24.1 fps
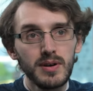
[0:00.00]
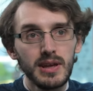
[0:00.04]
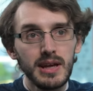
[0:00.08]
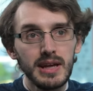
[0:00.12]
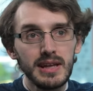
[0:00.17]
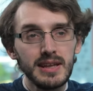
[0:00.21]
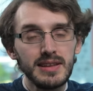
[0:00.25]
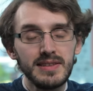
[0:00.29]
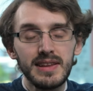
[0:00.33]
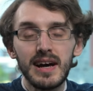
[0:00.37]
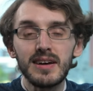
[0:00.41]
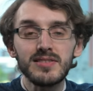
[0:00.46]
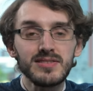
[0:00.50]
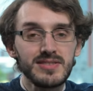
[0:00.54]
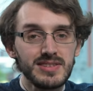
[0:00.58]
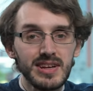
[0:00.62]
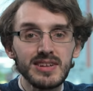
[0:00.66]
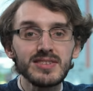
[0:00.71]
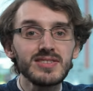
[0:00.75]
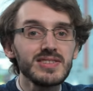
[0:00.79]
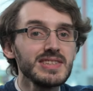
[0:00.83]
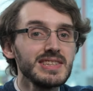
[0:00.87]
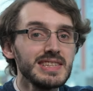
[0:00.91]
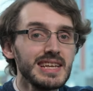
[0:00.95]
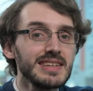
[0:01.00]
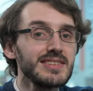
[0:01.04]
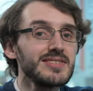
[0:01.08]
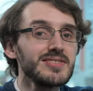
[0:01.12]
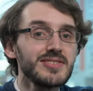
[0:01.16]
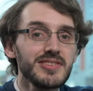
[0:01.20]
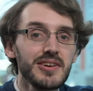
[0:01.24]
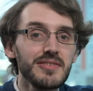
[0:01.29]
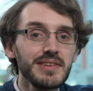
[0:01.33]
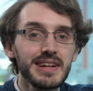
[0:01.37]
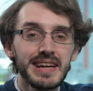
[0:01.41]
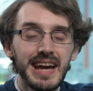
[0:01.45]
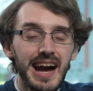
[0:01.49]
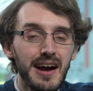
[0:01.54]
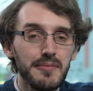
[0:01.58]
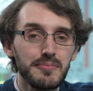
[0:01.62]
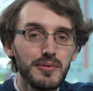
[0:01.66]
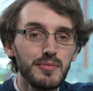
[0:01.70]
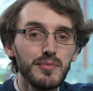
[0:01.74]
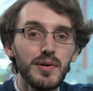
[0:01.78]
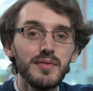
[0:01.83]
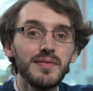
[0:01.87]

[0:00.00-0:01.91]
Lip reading: That doesn't necessarily happen